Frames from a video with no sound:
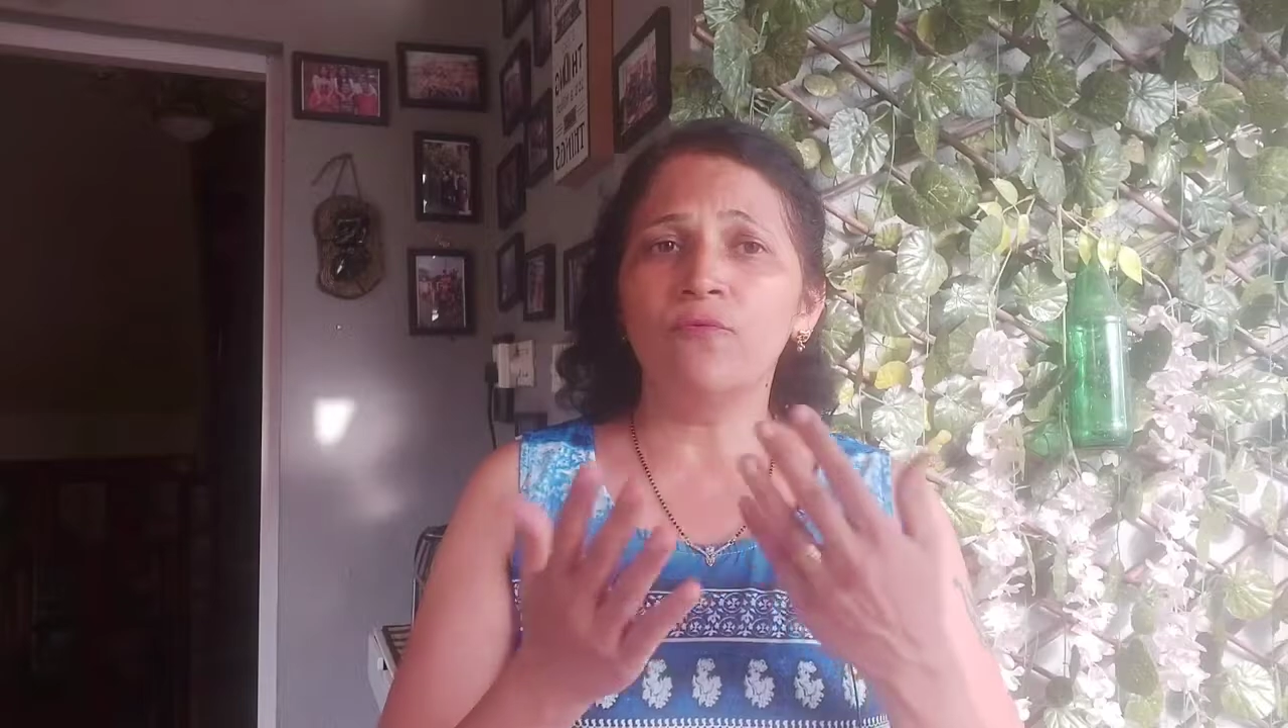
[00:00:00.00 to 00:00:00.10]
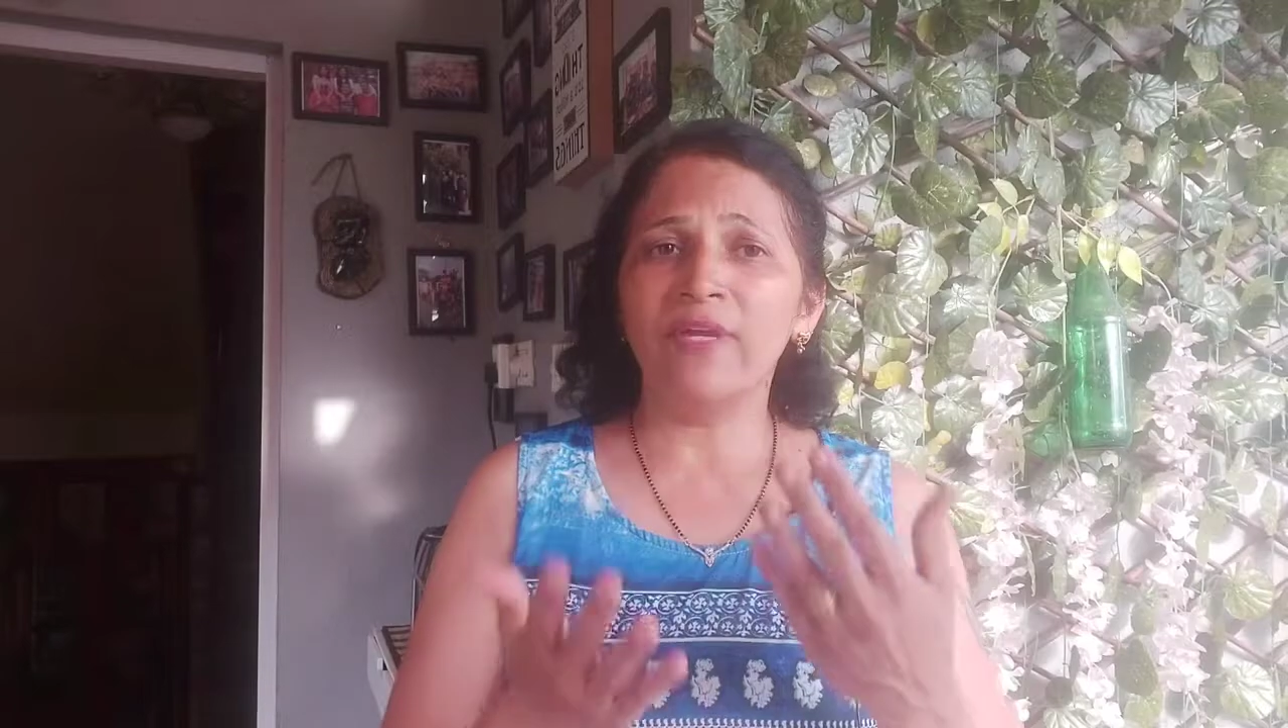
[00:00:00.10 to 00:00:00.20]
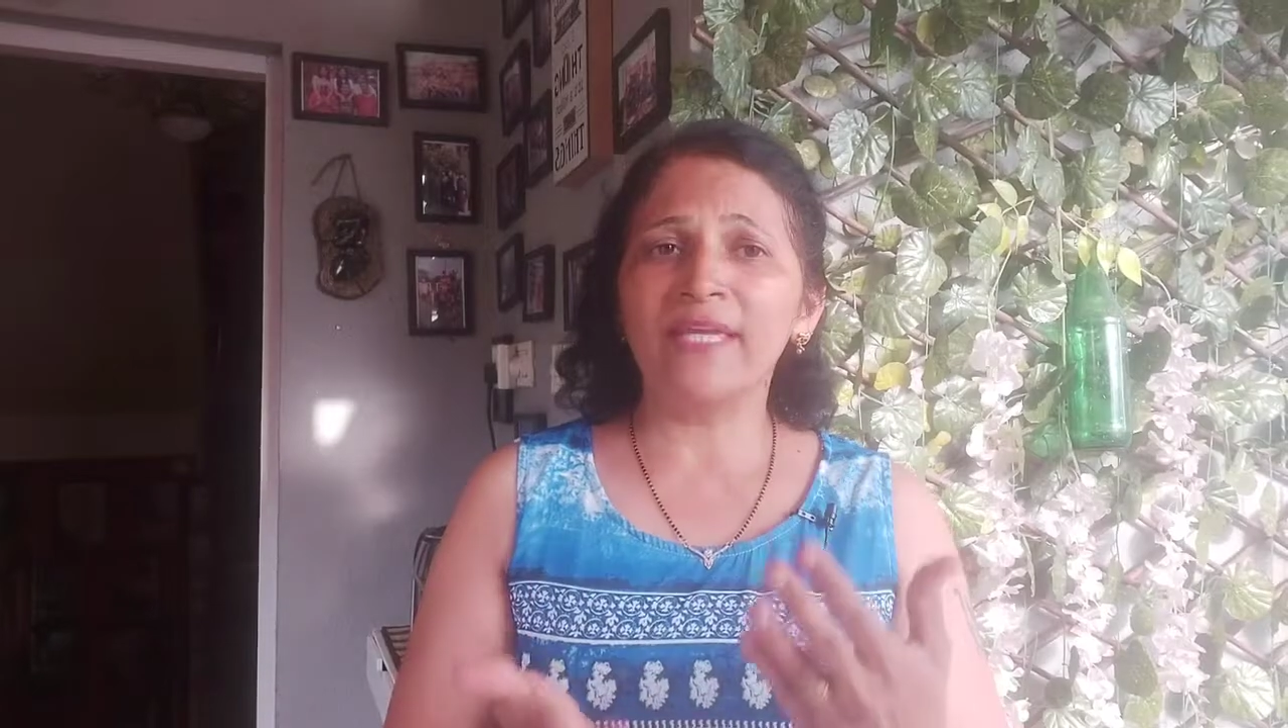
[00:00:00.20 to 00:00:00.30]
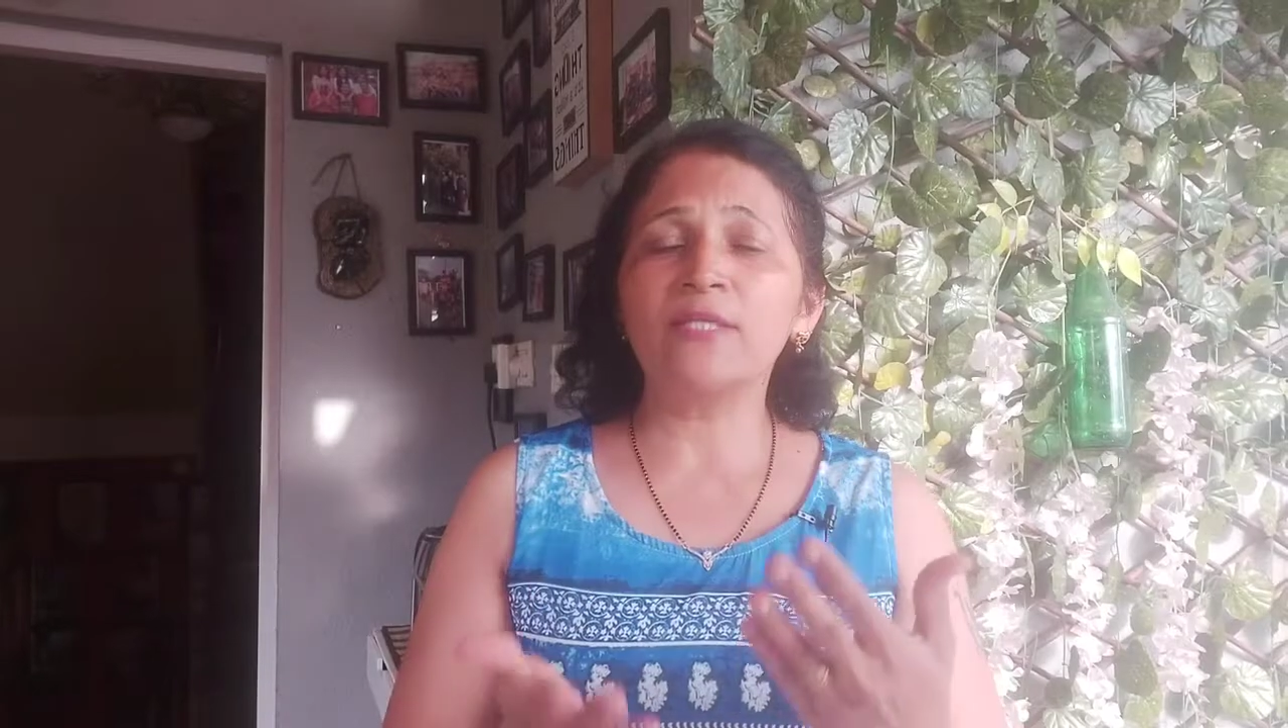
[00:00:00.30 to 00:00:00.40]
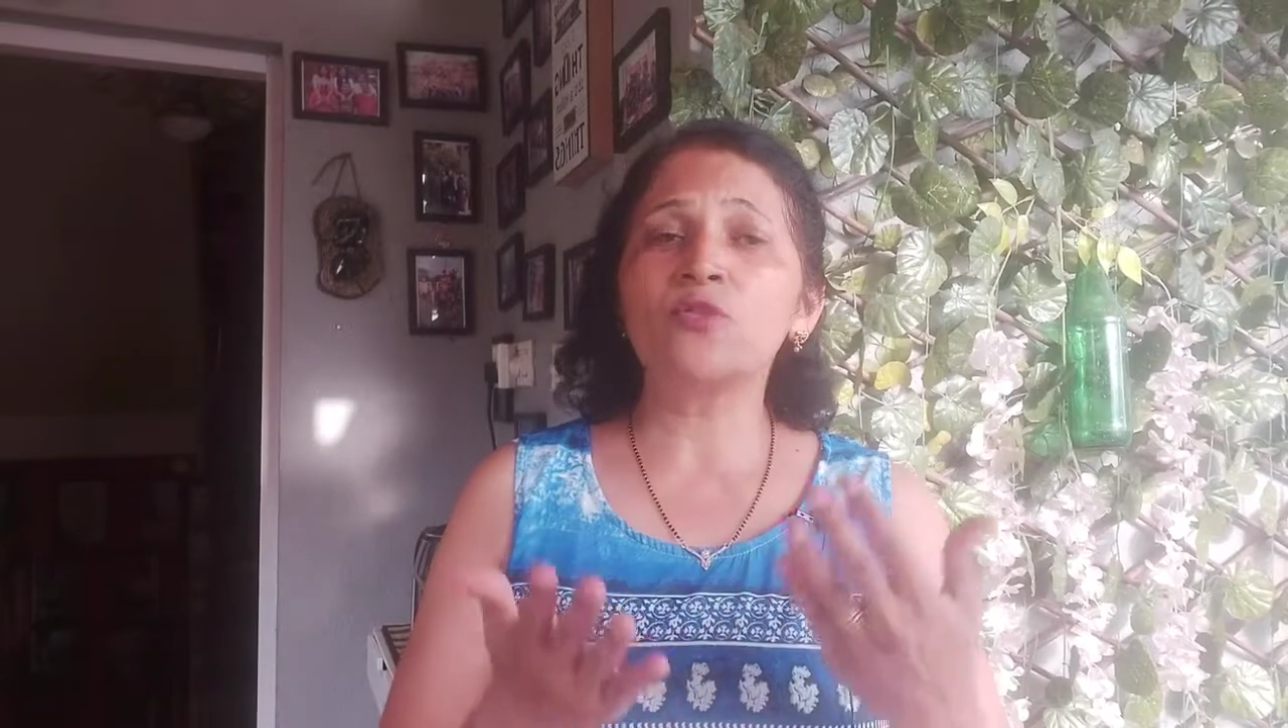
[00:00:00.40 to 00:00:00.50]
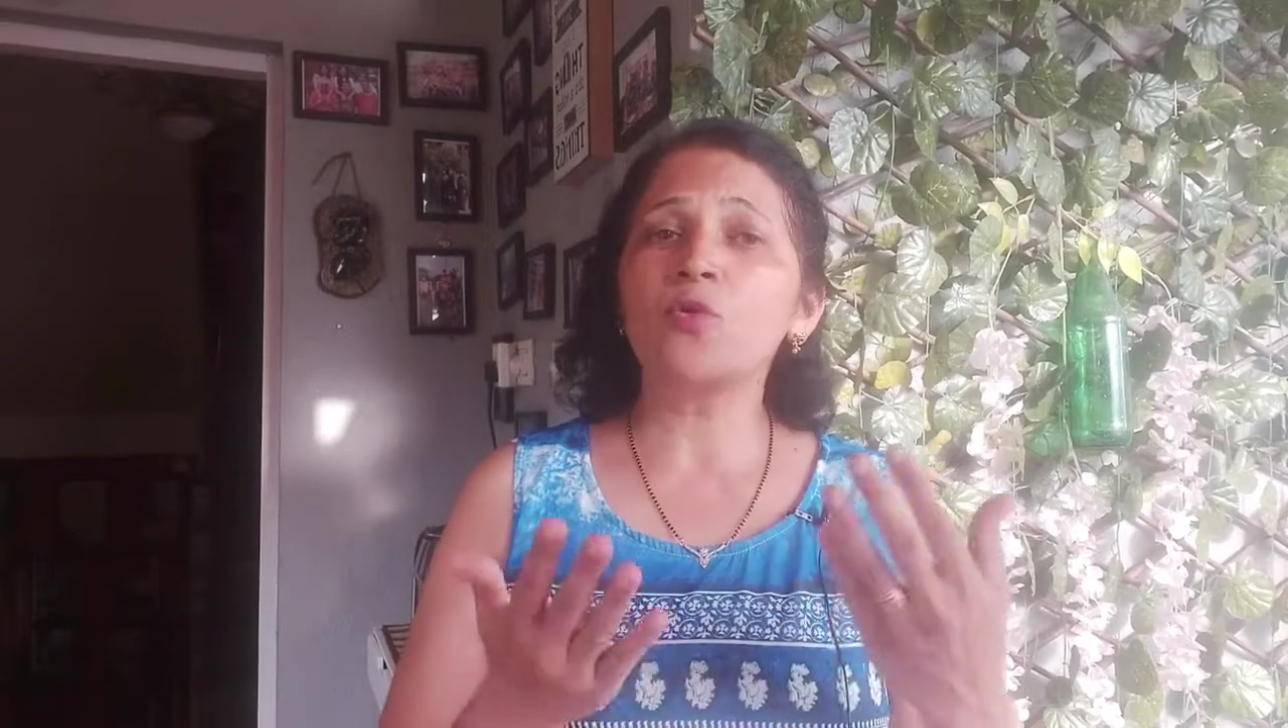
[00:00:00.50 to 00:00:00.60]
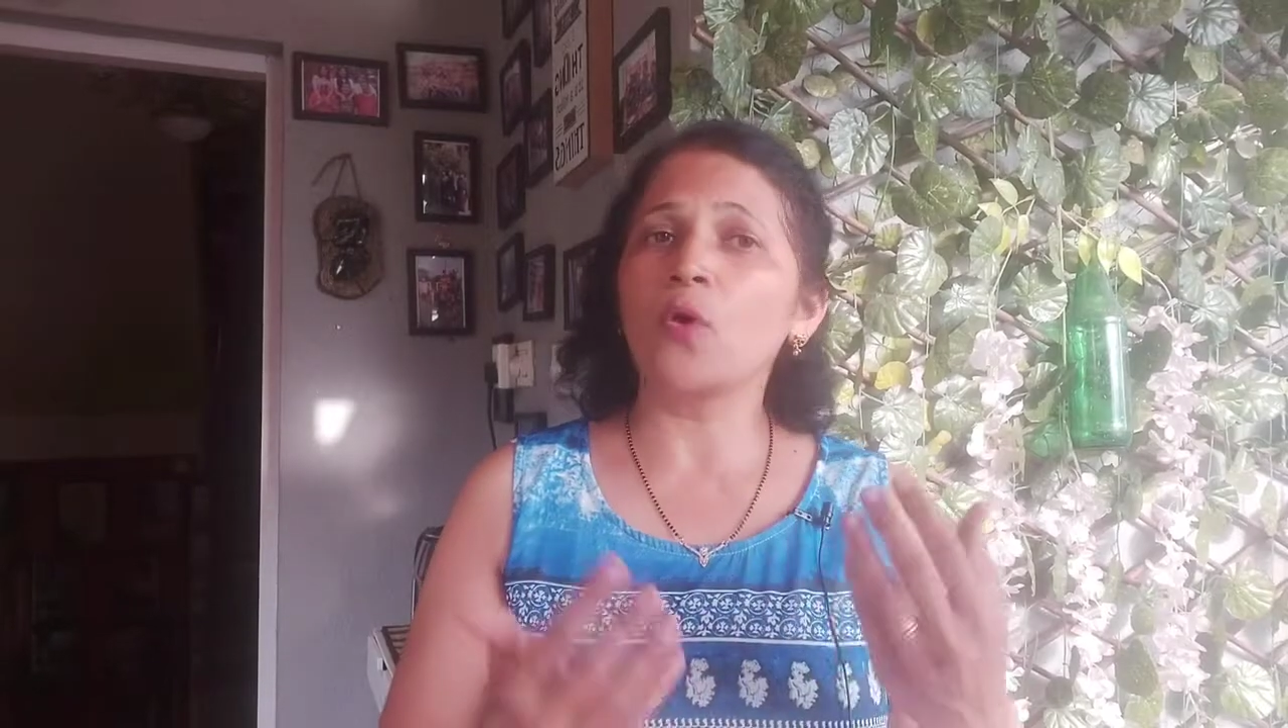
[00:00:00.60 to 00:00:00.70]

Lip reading: ways to